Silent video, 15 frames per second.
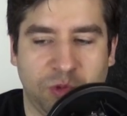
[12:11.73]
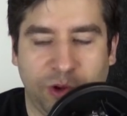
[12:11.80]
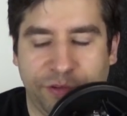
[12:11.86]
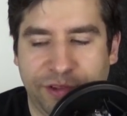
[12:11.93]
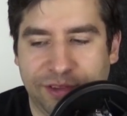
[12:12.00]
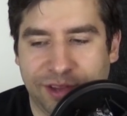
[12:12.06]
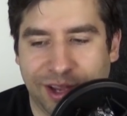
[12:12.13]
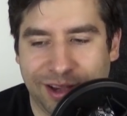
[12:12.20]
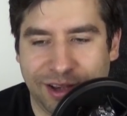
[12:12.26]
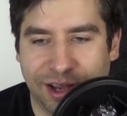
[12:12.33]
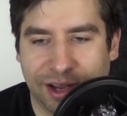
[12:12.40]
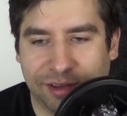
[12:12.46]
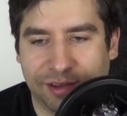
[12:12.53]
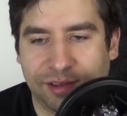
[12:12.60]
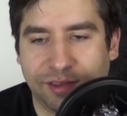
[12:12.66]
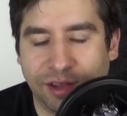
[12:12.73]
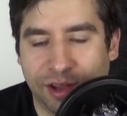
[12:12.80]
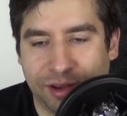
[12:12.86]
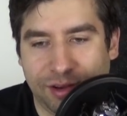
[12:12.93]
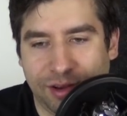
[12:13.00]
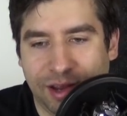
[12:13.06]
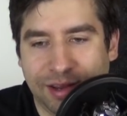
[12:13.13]
What if he's got debts?
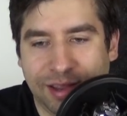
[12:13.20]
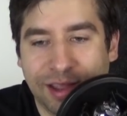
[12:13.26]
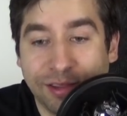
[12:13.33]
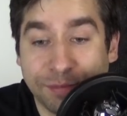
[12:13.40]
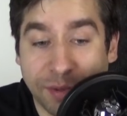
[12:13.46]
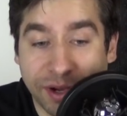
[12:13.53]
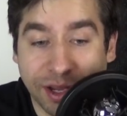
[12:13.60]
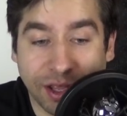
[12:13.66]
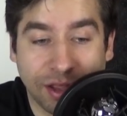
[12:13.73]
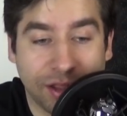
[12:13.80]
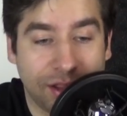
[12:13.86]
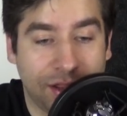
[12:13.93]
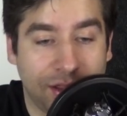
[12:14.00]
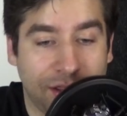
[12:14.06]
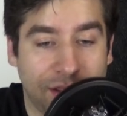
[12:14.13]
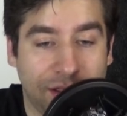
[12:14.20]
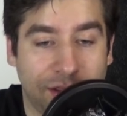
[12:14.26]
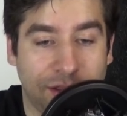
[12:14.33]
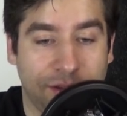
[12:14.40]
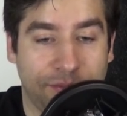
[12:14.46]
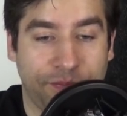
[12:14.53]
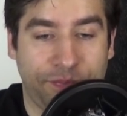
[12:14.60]
It's his money.
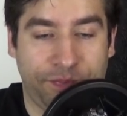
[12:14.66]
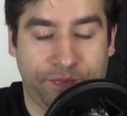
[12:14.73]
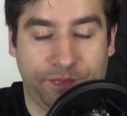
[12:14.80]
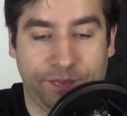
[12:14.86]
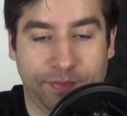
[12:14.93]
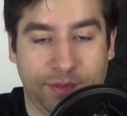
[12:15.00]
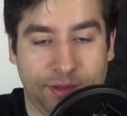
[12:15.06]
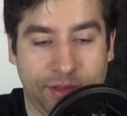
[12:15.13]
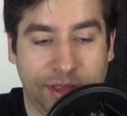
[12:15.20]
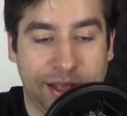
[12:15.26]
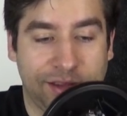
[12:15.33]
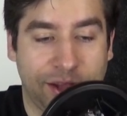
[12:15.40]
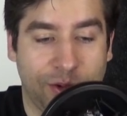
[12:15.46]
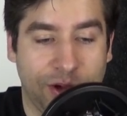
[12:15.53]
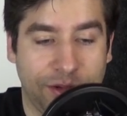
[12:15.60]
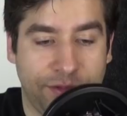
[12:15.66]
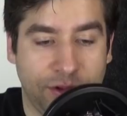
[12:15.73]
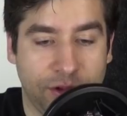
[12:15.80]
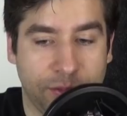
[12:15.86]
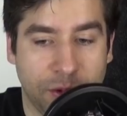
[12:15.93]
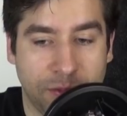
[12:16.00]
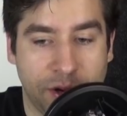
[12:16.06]
That's how I
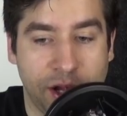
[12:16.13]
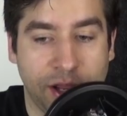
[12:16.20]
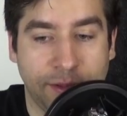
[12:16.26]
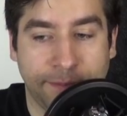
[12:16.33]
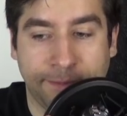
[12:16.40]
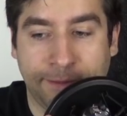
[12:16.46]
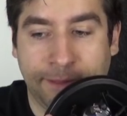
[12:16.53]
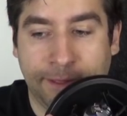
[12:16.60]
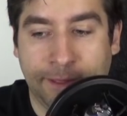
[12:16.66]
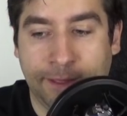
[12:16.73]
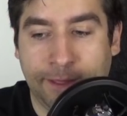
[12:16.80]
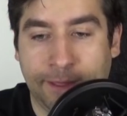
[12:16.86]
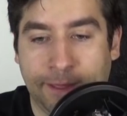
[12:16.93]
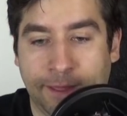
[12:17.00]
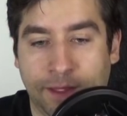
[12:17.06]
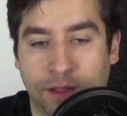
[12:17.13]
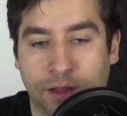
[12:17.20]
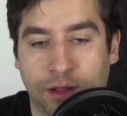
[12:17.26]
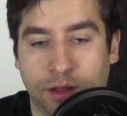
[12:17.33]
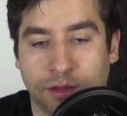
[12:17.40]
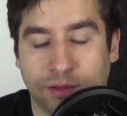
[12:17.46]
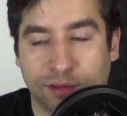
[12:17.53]
feel about money.
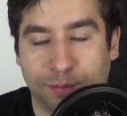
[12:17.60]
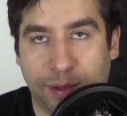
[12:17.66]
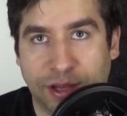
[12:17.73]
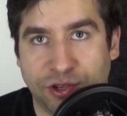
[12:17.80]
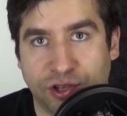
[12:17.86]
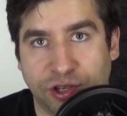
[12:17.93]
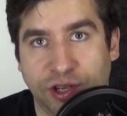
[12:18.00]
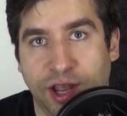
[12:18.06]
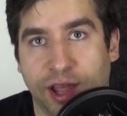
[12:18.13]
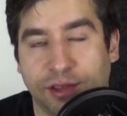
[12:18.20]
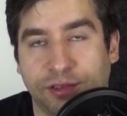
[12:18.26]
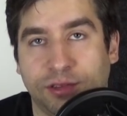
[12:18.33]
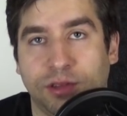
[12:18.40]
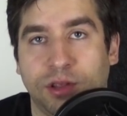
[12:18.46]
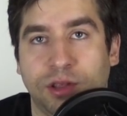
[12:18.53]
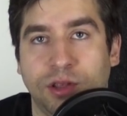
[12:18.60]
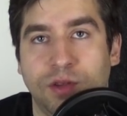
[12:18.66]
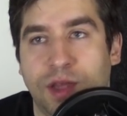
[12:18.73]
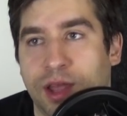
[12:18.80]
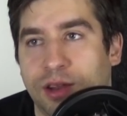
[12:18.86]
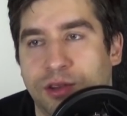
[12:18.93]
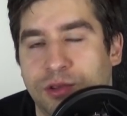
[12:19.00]
Suspension, yes.
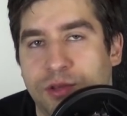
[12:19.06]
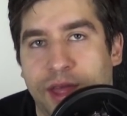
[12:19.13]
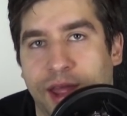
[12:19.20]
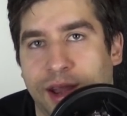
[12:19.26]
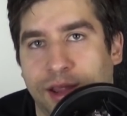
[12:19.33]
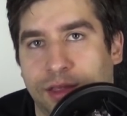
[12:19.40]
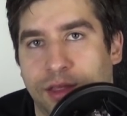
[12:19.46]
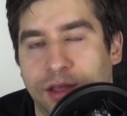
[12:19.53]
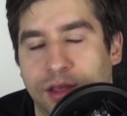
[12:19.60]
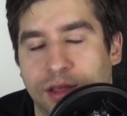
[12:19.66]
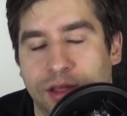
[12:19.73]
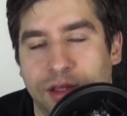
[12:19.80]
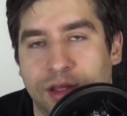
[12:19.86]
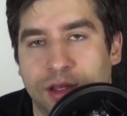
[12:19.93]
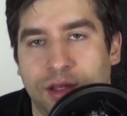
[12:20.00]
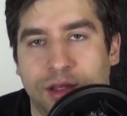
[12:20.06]
You can't do that at the